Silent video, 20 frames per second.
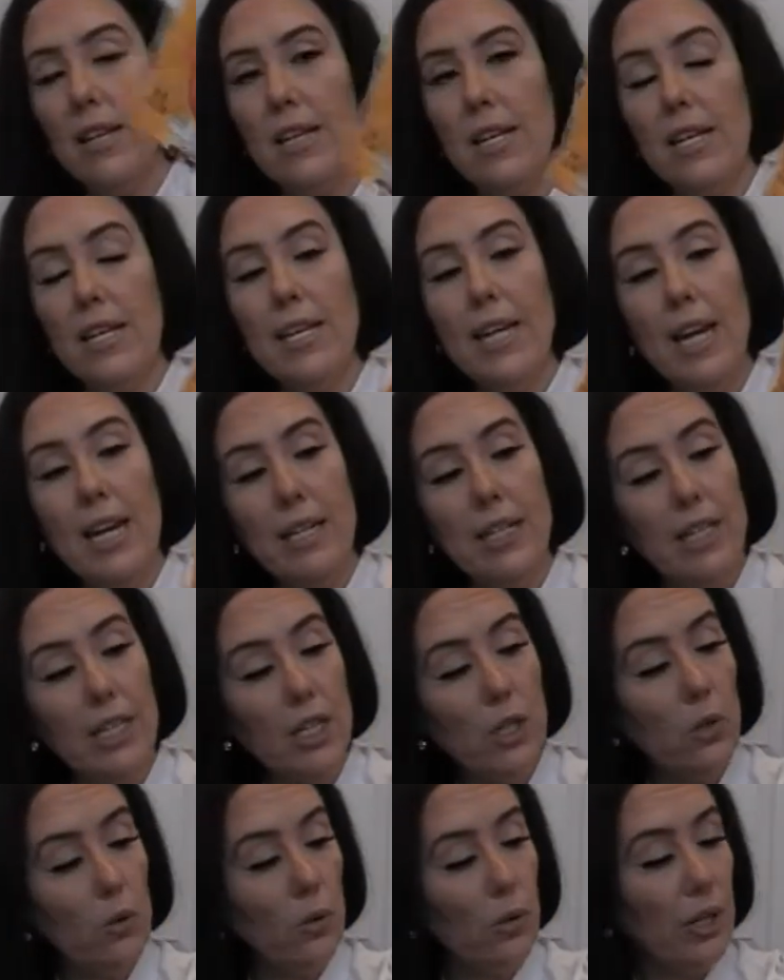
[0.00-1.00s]
the candy
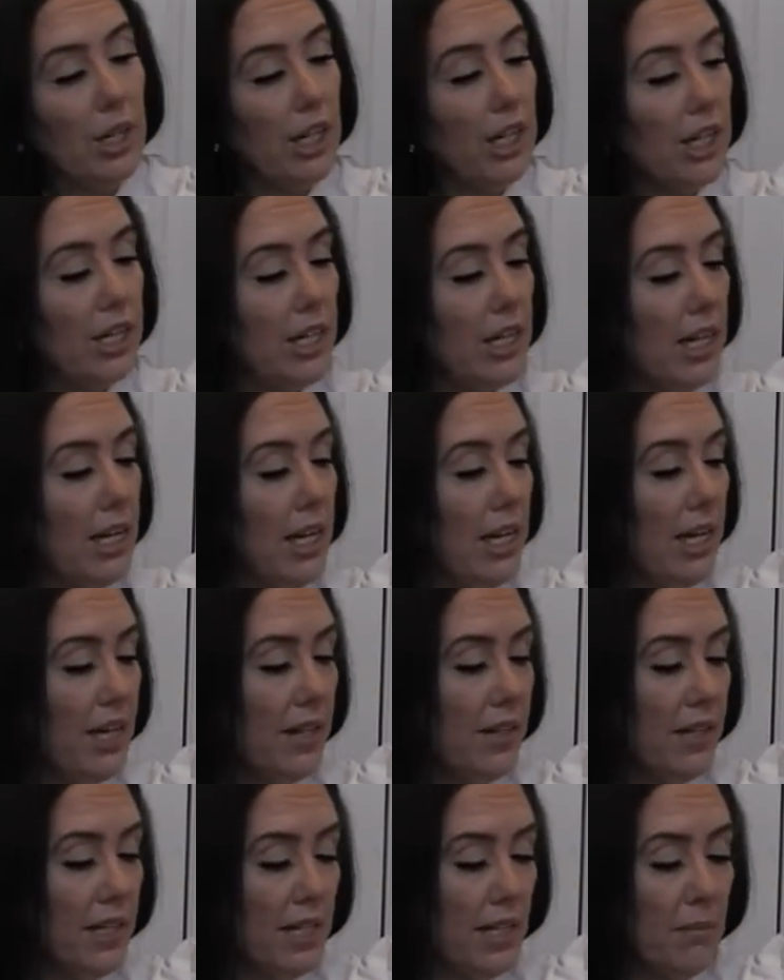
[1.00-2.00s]
corn,
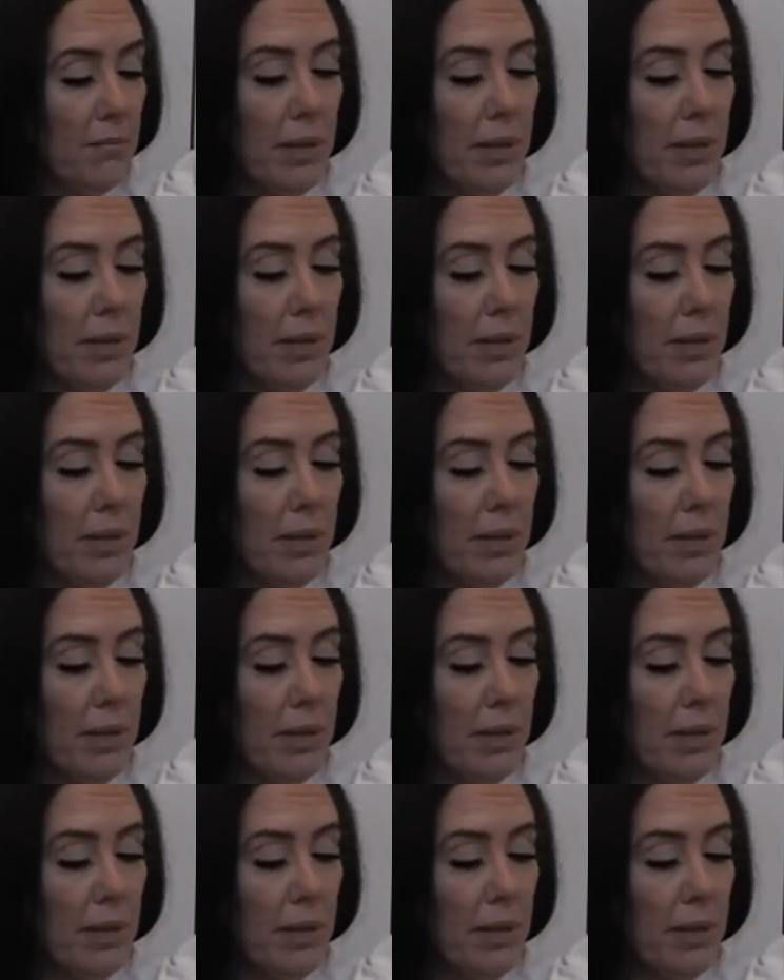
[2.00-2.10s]
the